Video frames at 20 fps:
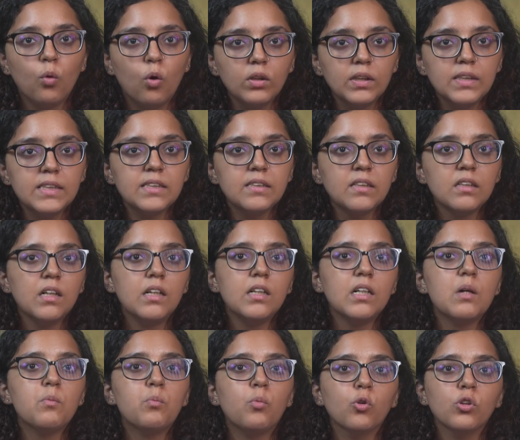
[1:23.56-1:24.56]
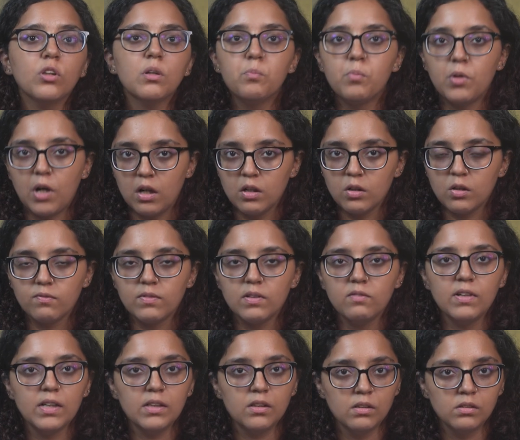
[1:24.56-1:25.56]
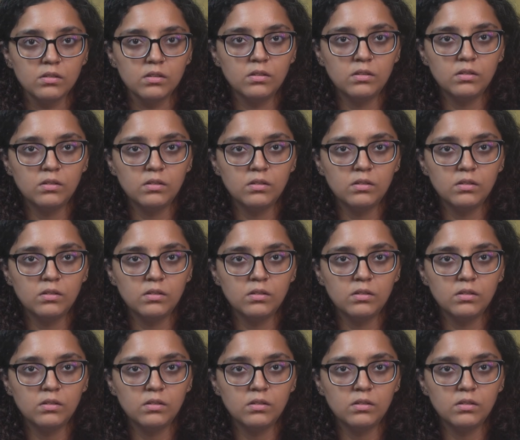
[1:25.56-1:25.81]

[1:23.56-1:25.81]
northeastern India bore the brunt of the weather.